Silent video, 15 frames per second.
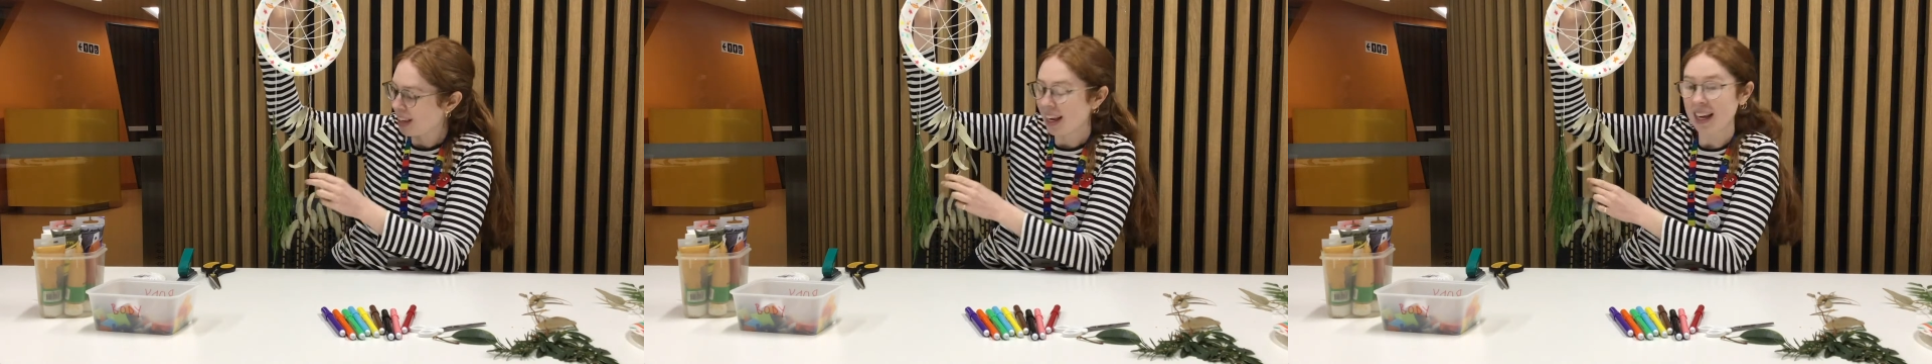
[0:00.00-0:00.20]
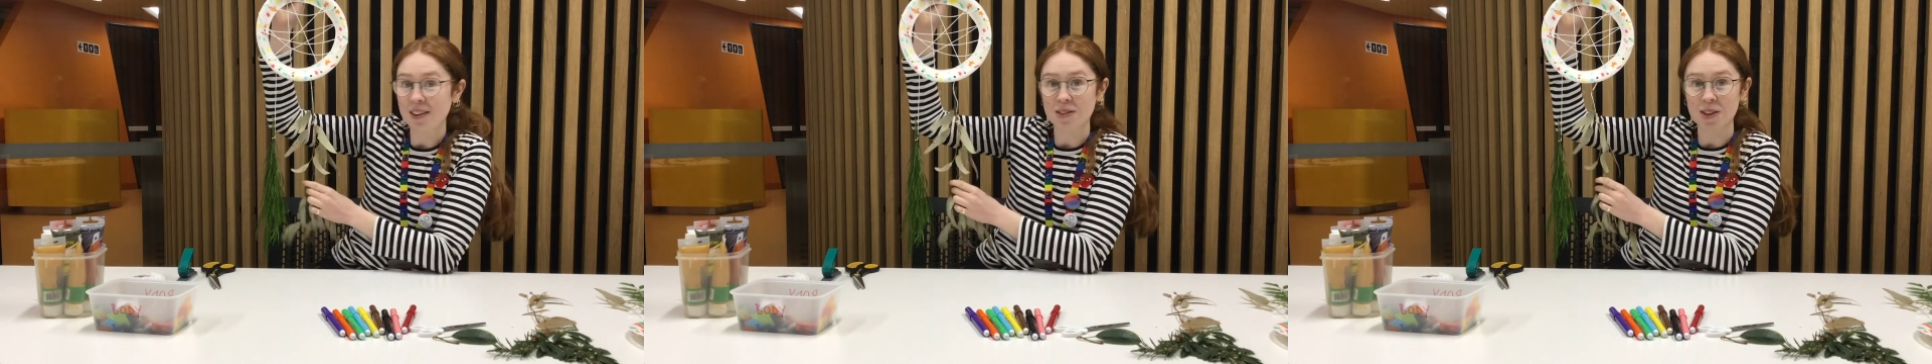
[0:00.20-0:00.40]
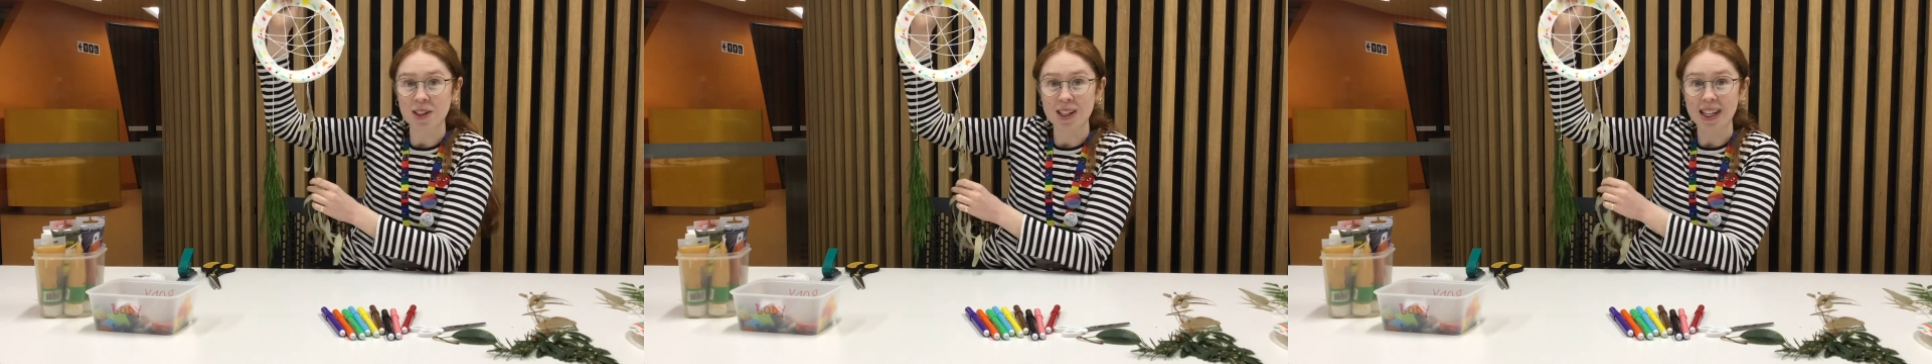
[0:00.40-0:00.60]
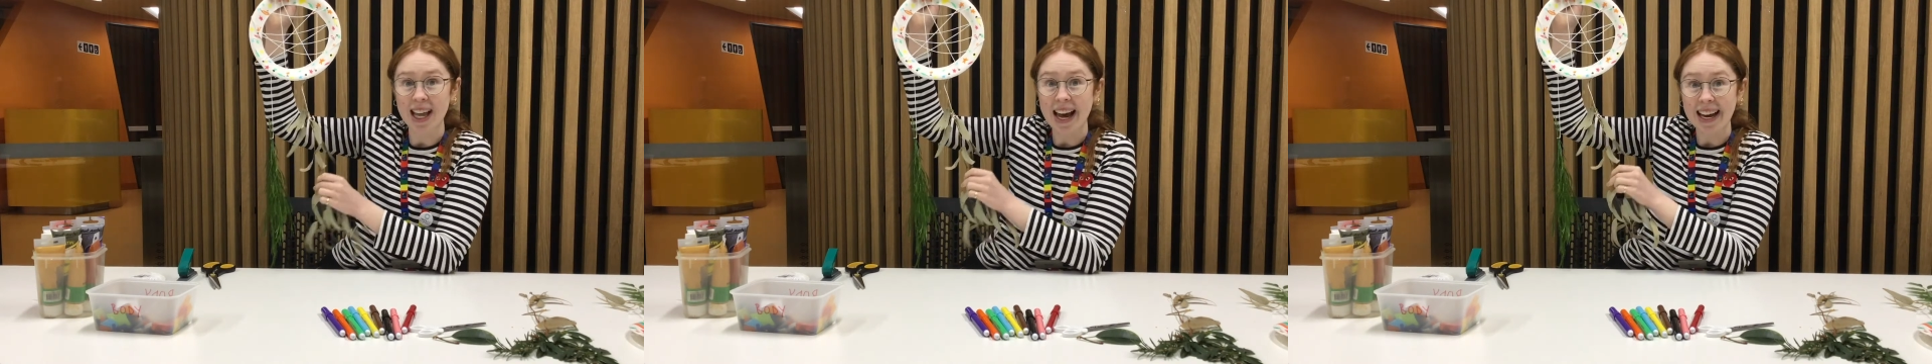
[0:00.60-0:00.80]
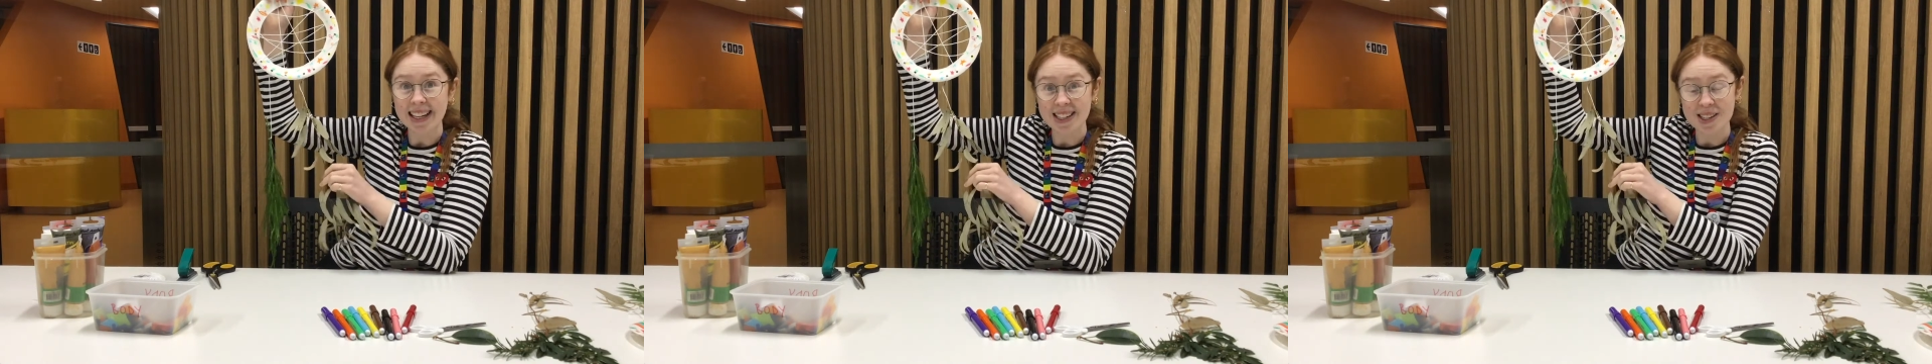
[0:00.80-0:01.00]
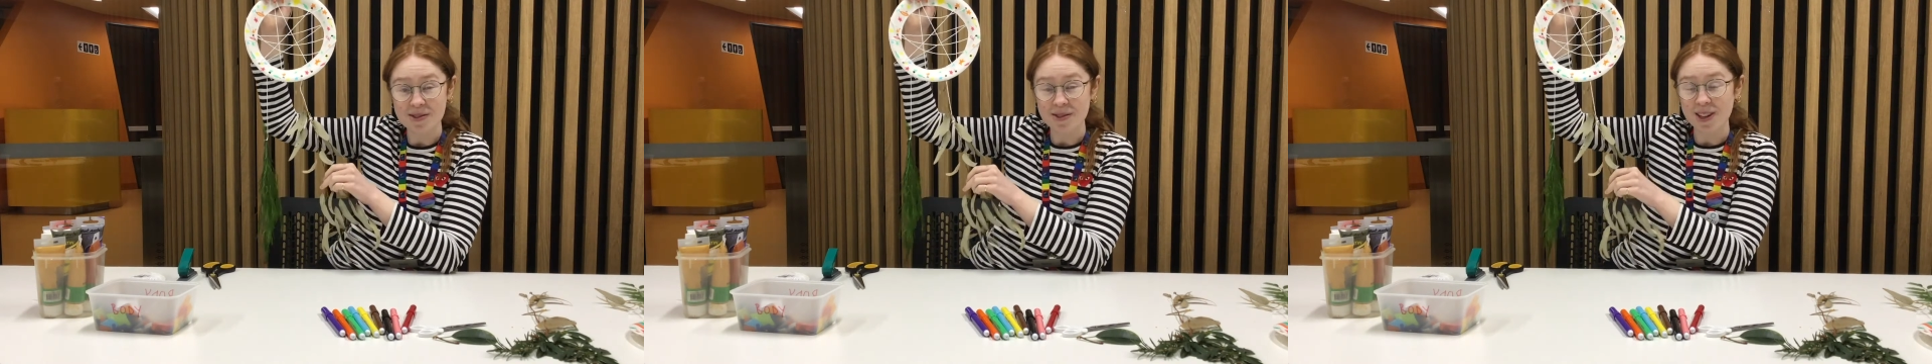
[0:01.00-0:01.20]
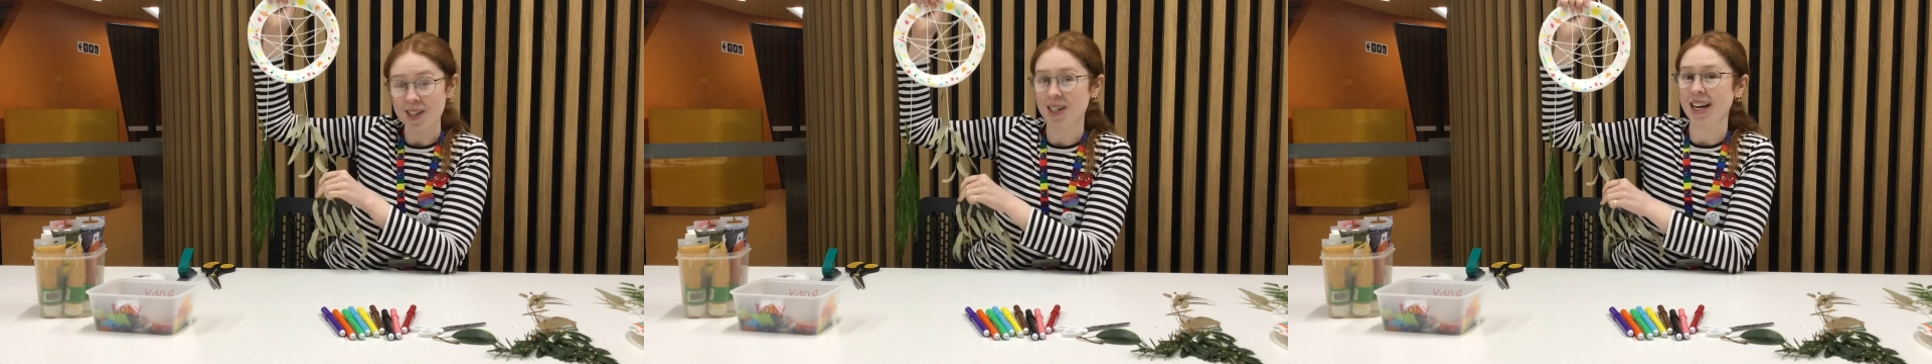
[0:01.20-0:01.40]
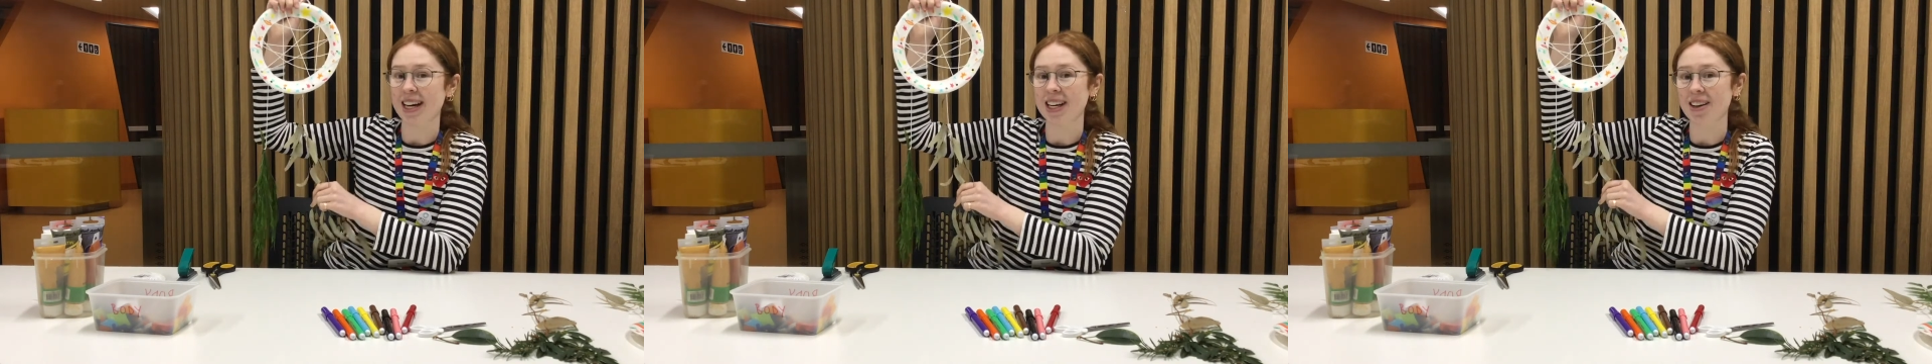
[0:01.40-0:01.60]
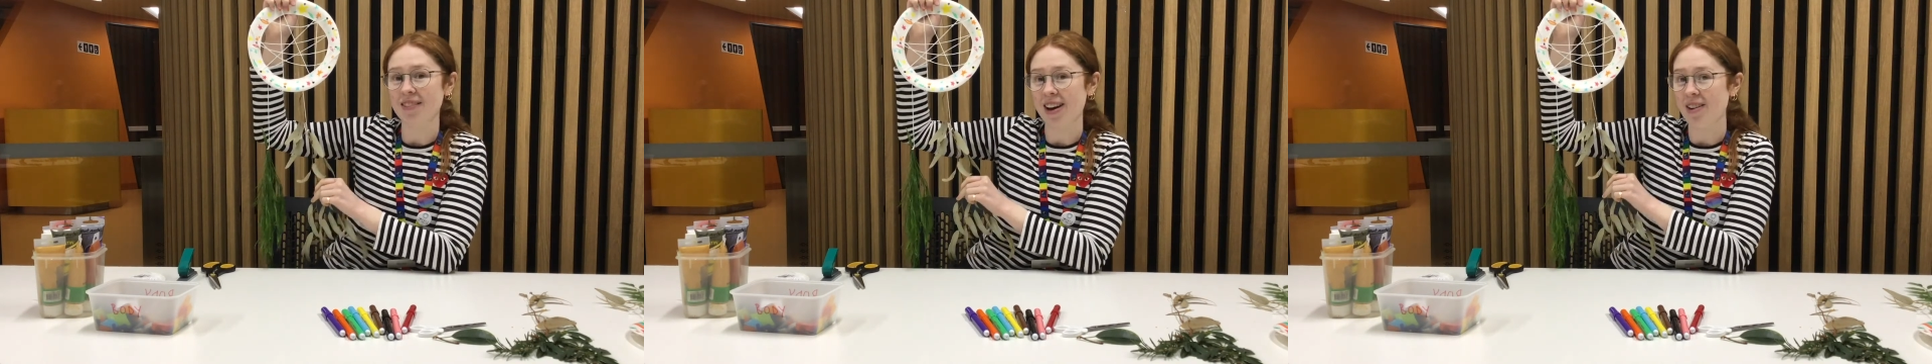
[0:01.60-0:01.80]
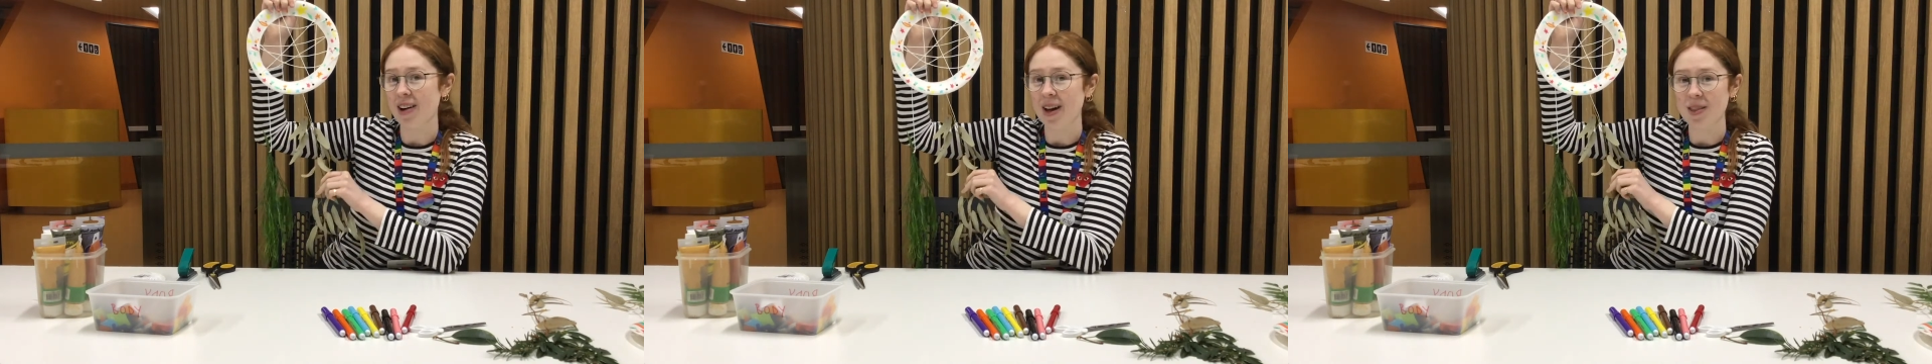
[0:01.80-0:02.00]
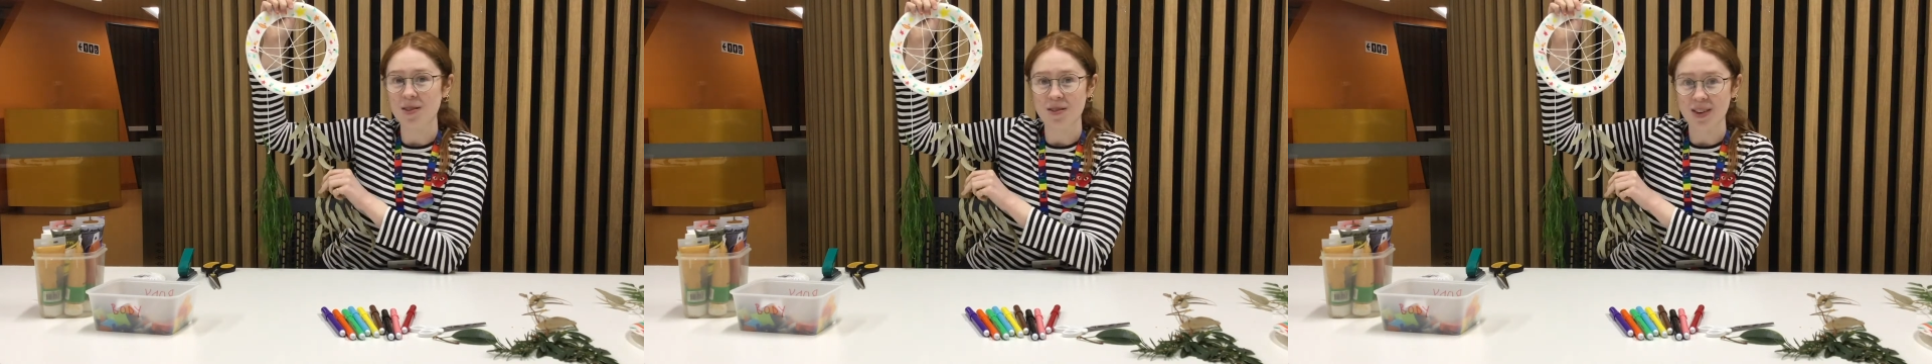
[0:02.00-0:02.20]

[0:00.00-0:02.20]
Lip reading: If you'd like to watch any of our other